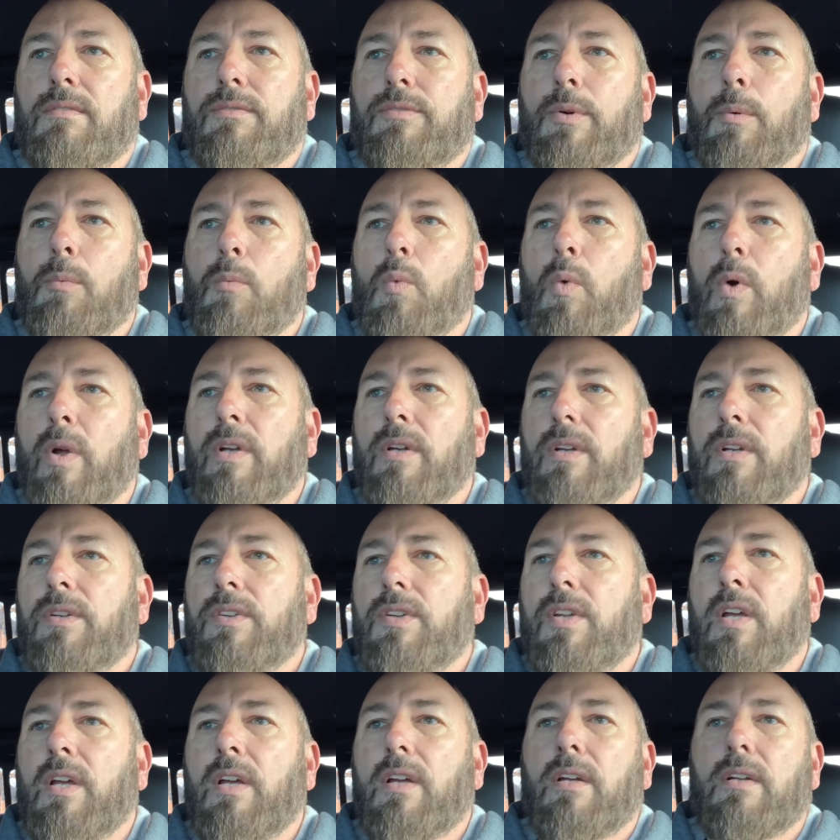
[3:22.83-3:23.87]
from window
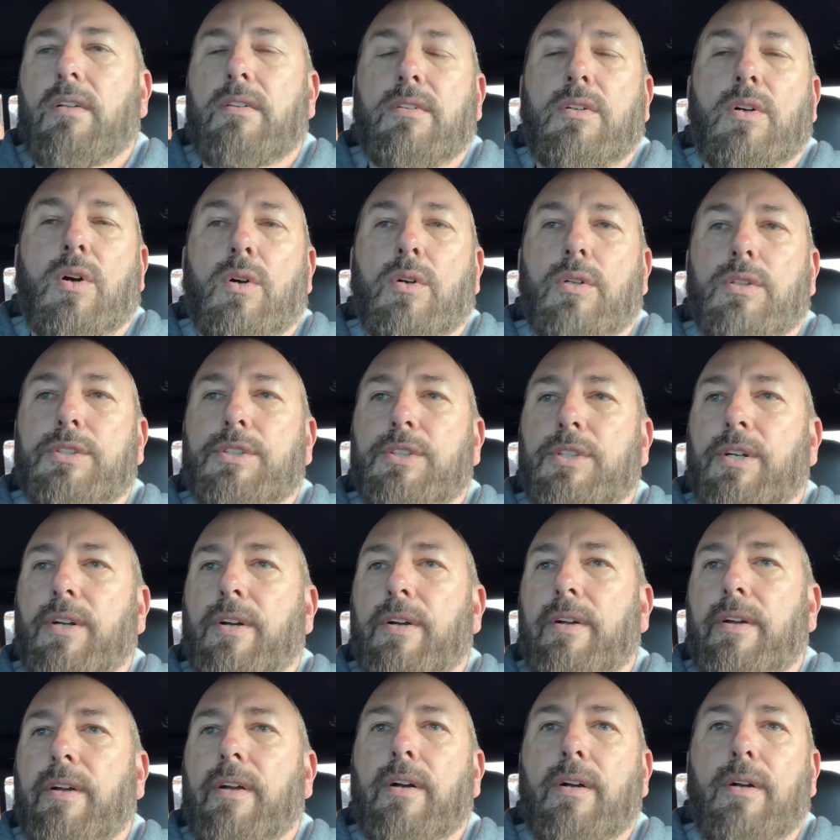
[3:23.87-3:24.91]
tint, car
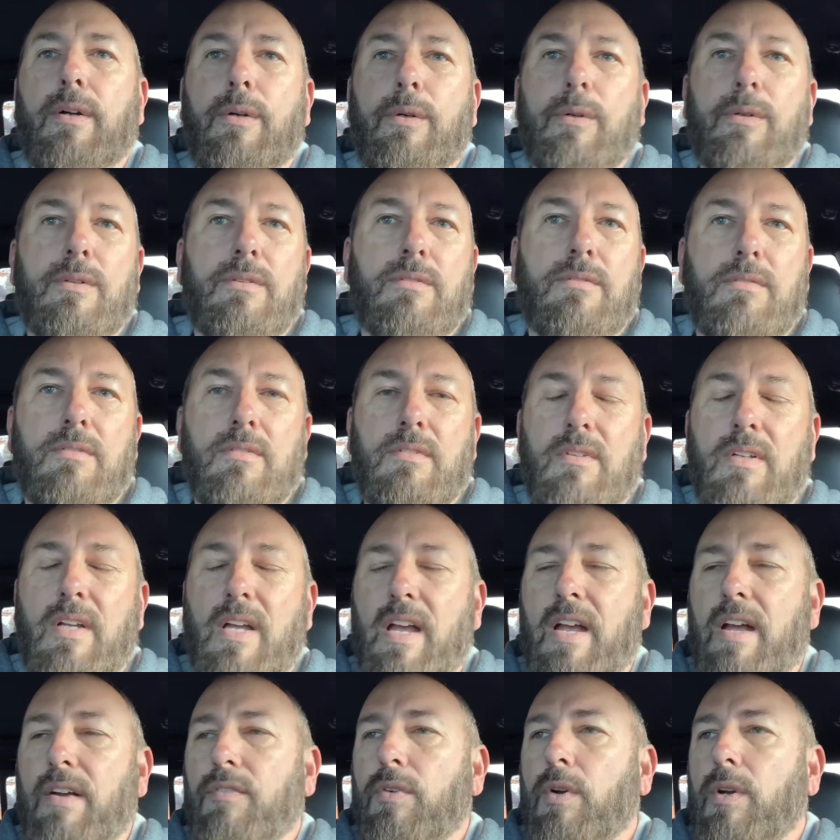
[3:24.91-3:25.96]
stereo,
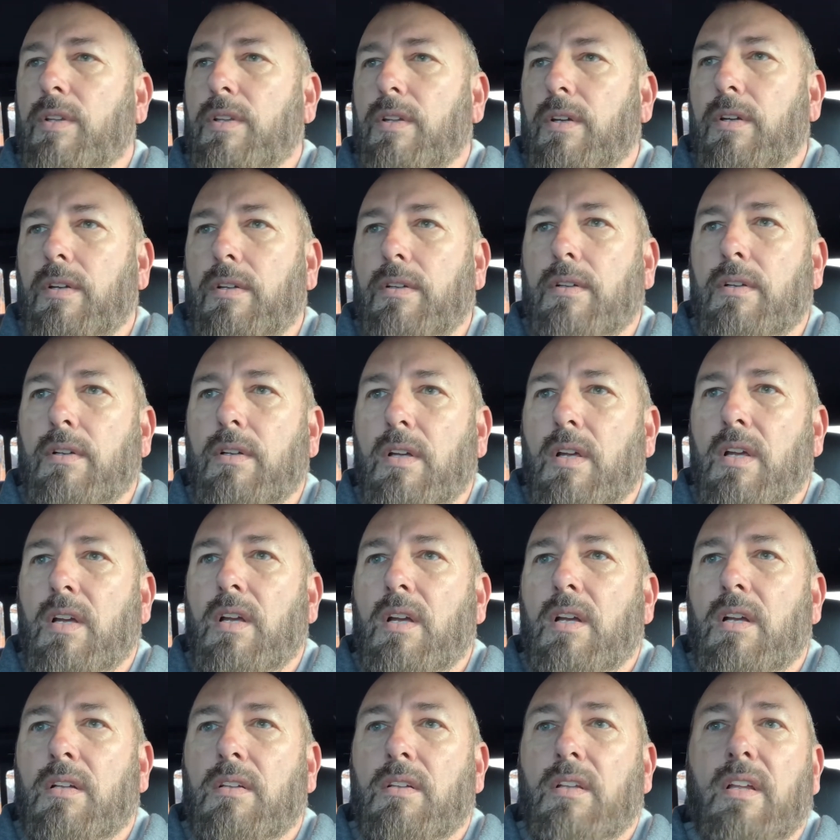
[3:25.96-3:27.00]
everything.
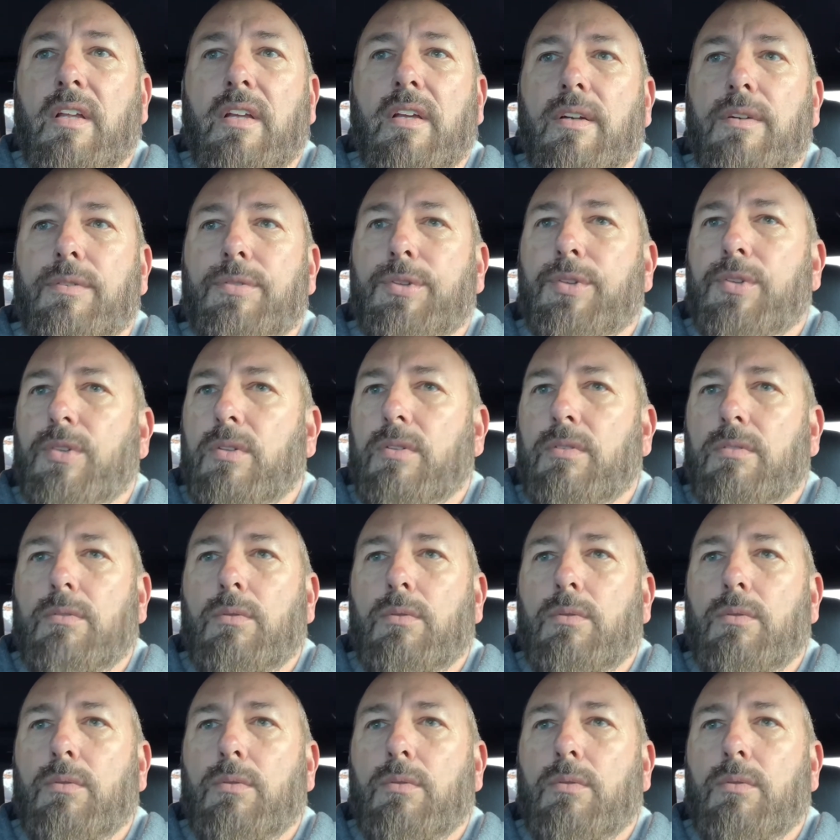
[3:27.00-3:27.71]
Lifts,